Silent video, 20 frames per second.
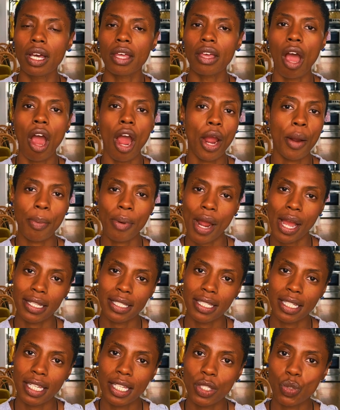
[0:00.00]
our
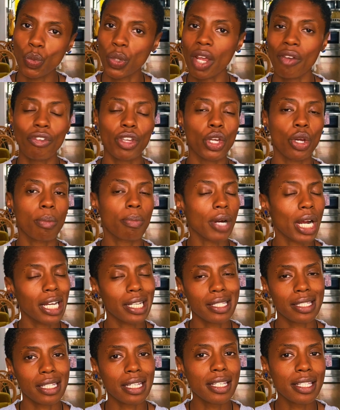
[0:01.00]
process, whatever your
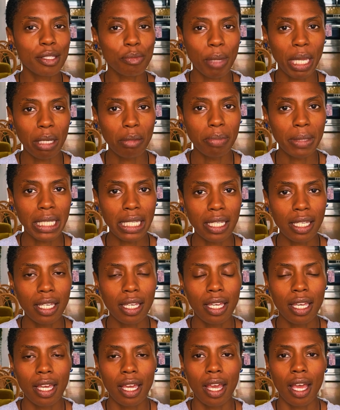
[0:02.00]
process may be,
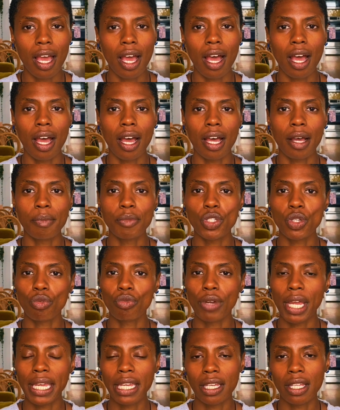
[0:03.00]
to
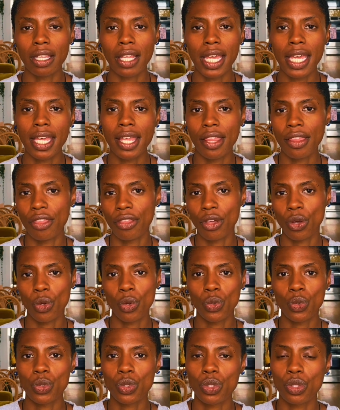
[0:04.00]
regulate
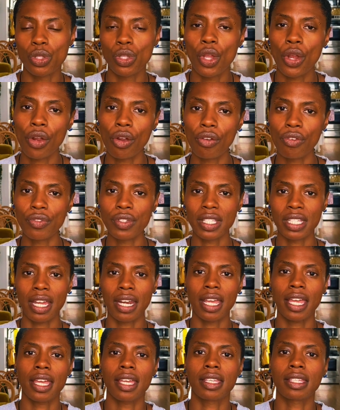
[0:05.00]
those nerves,
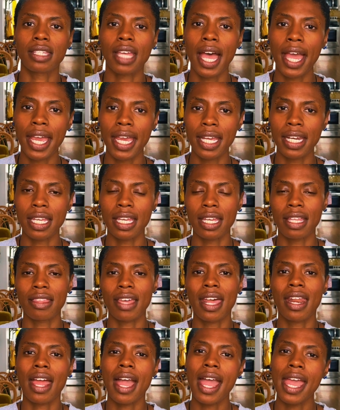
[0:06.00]
that anxiety,
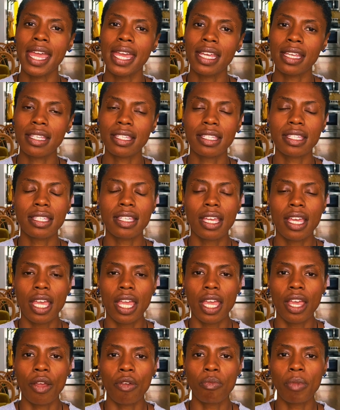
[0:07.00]
that angst,
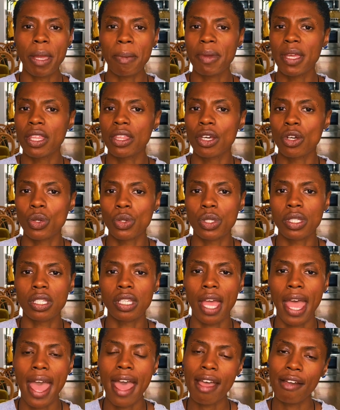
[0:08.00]
maybe those
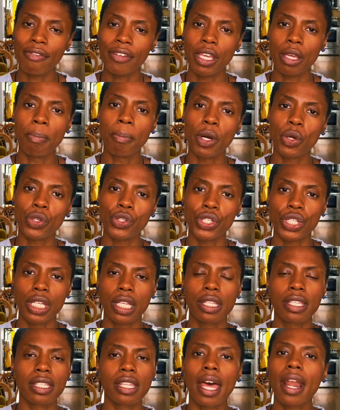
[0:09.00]
heavy
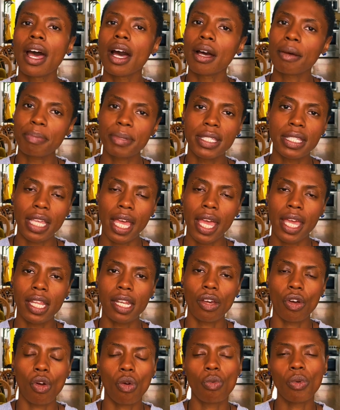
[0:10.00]
emotions, that upset,
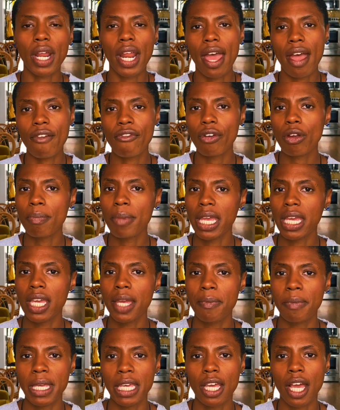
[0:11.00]
or whatever may
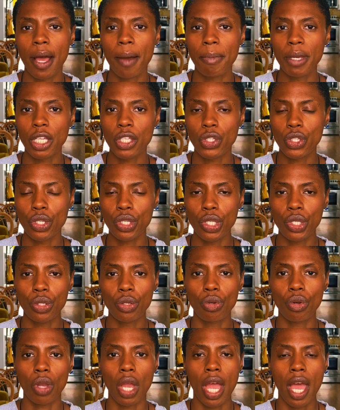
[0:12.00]
be coming to
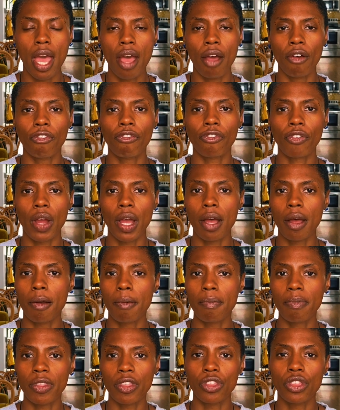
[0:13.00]
you
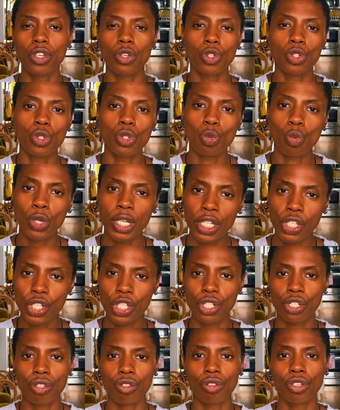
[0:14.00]
from the
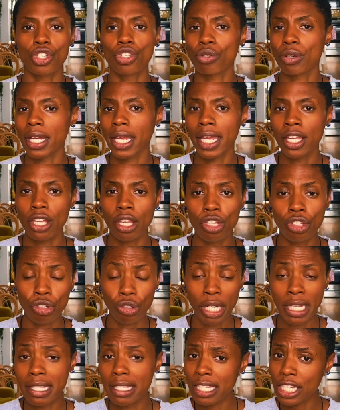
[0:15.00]
switch, the
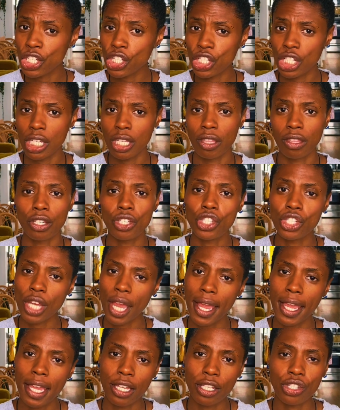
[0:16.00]
transition, the
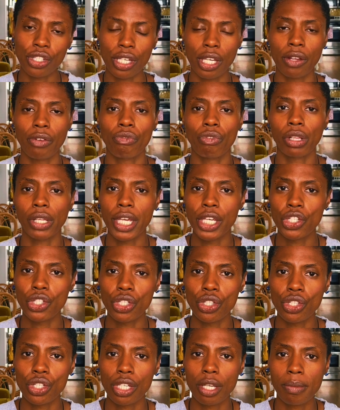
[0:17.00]
change in
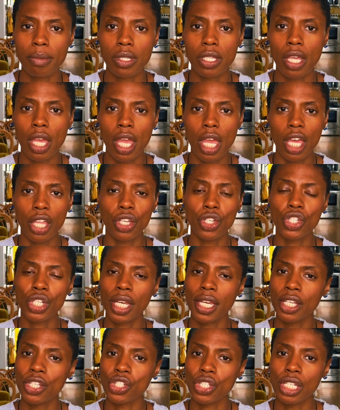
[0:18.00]
relationships, the
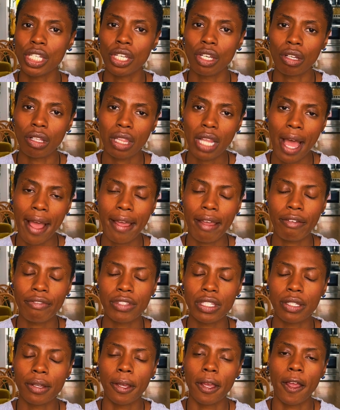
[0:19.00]
change in your
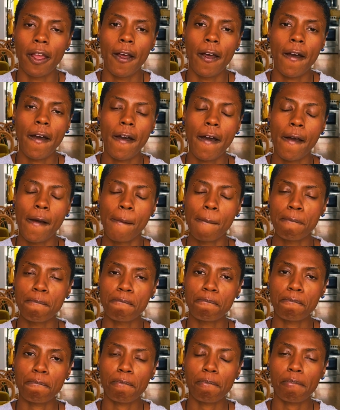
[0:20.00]
lives,
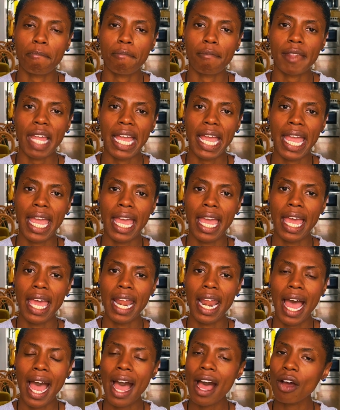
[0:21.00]
and
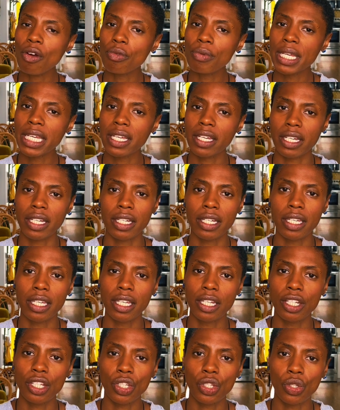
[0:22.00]
how we
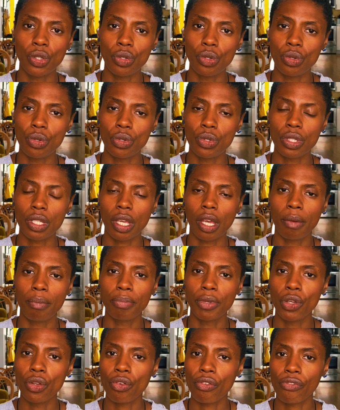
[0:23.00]
could use a
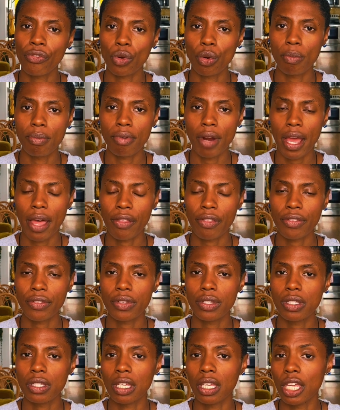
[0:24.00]
beautiful
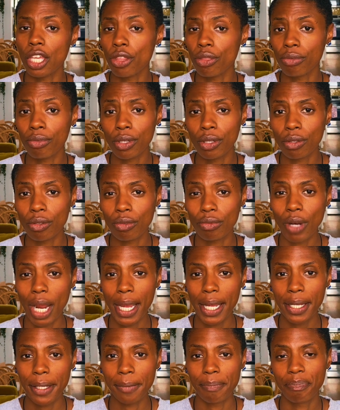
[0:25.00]
breath to get through,
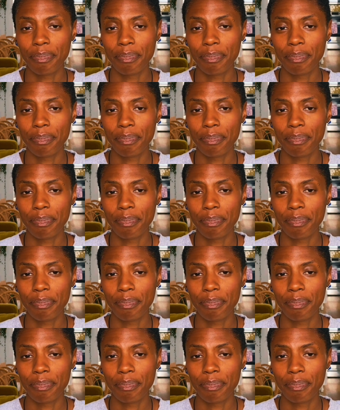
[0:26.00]
right?